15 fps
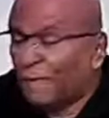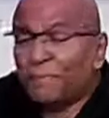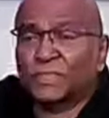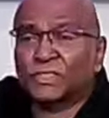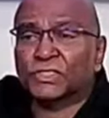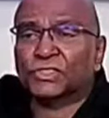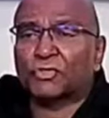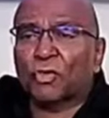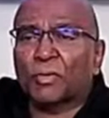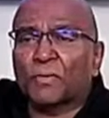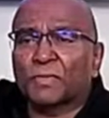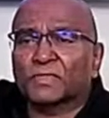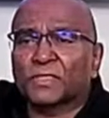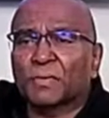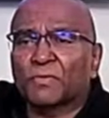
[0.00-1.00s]
me just talk
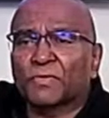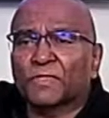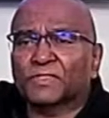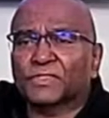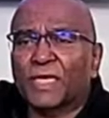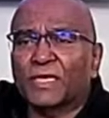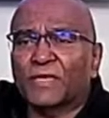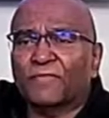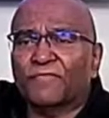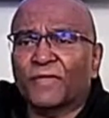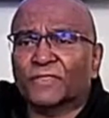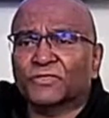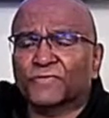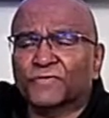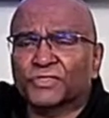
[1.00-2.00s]
about some of the side
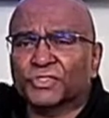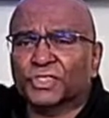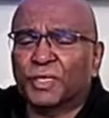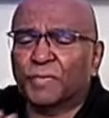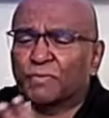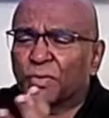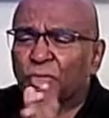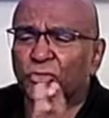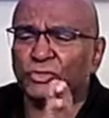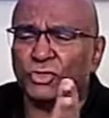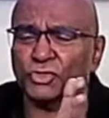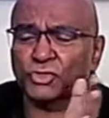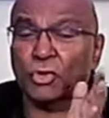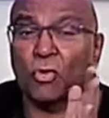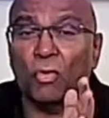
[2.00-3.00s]
effects of the skin because
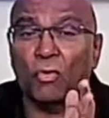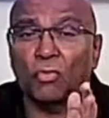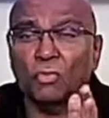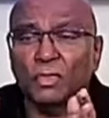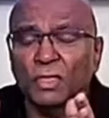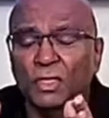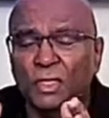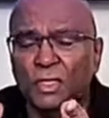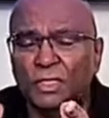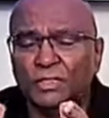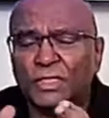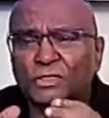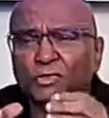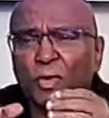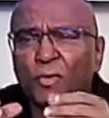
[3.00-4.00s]
it's cold.
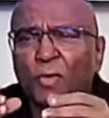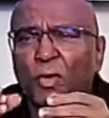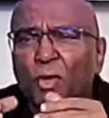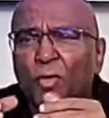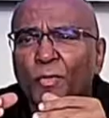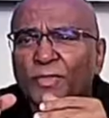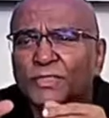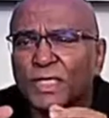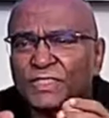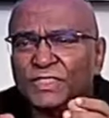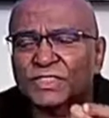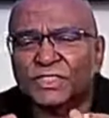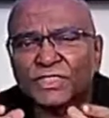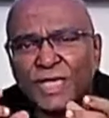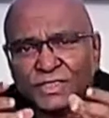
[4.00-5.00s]
That's why we always
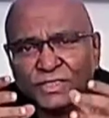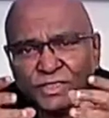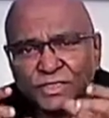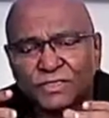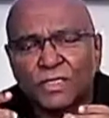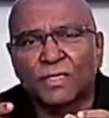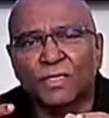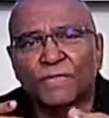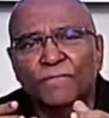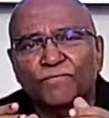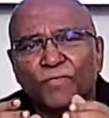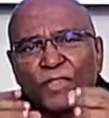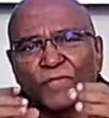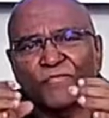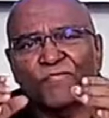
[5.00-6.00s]
assess
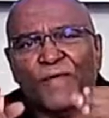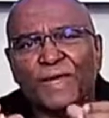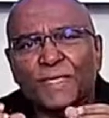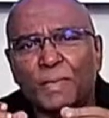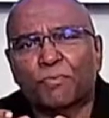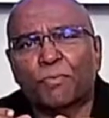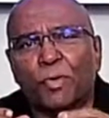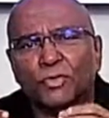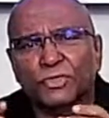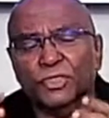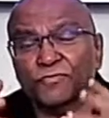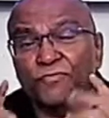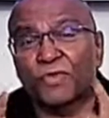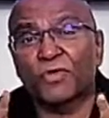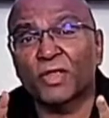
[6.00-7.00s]
the fat
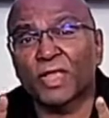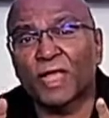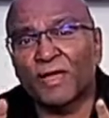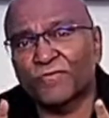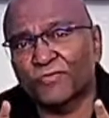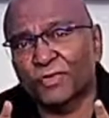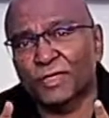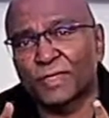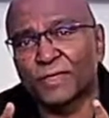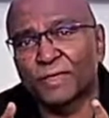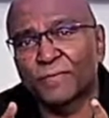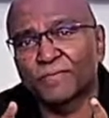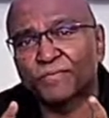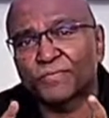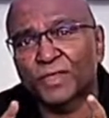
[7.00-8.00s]
deposits very carefully.
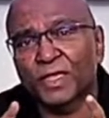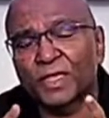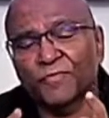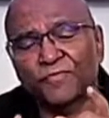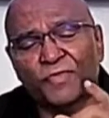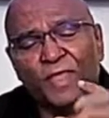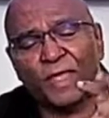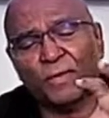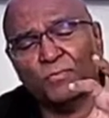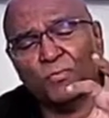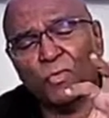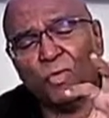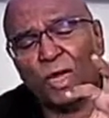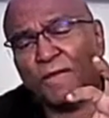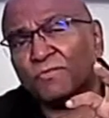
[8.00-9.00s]
If they are
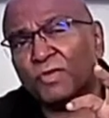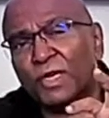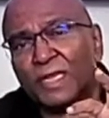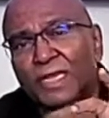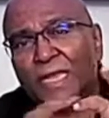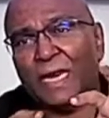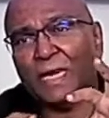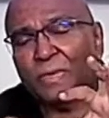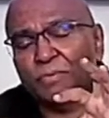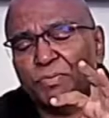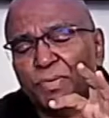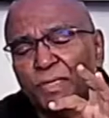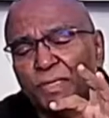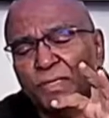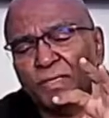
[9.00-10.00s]
more, I've got a
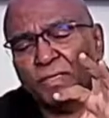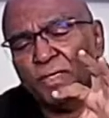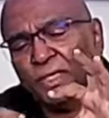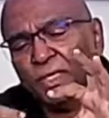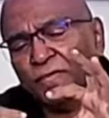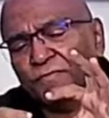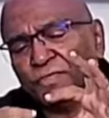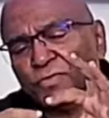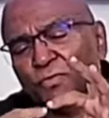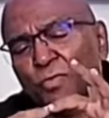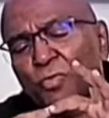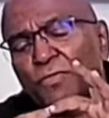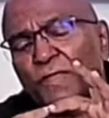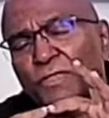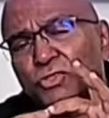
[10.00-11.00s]
caliper here. If it's
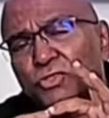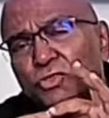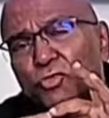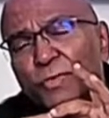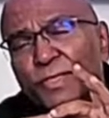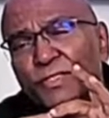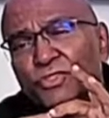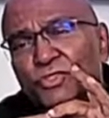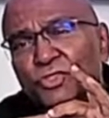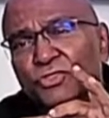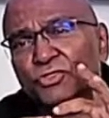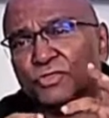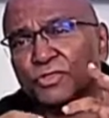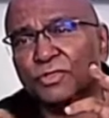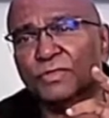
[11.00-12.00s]
more than 2
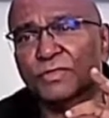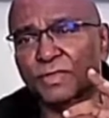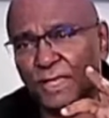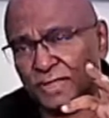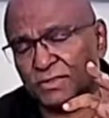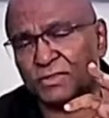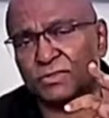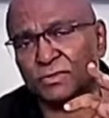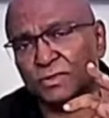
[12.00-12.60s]
inches, nice.